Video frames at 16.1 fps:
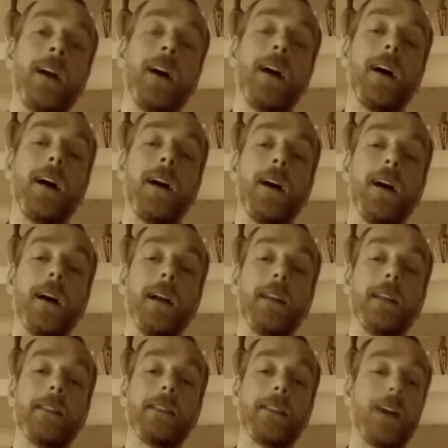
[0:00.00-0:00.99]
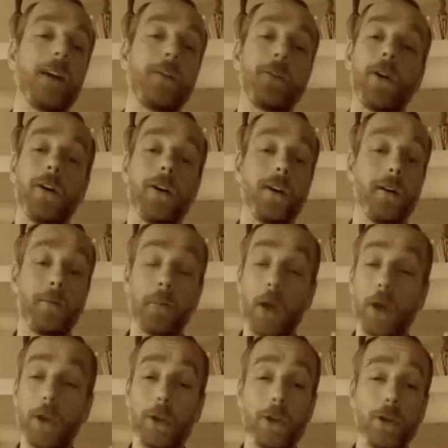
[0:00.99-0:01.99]
And I've got
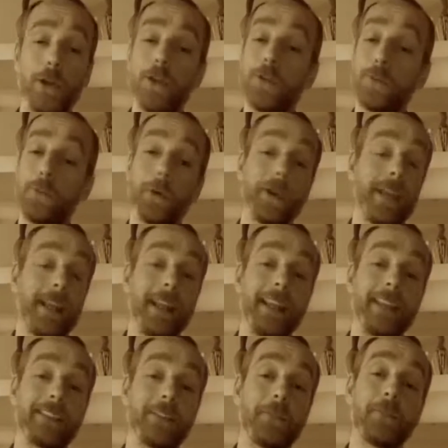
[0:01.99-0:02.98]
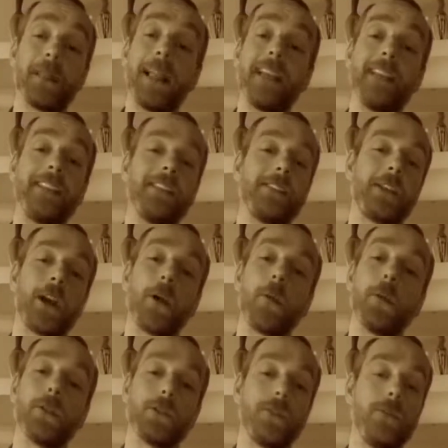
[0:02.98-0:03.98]
a huge bucket list of places that I
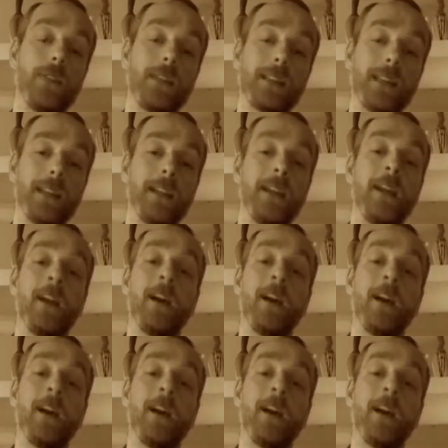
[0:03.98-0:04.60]
want to visit.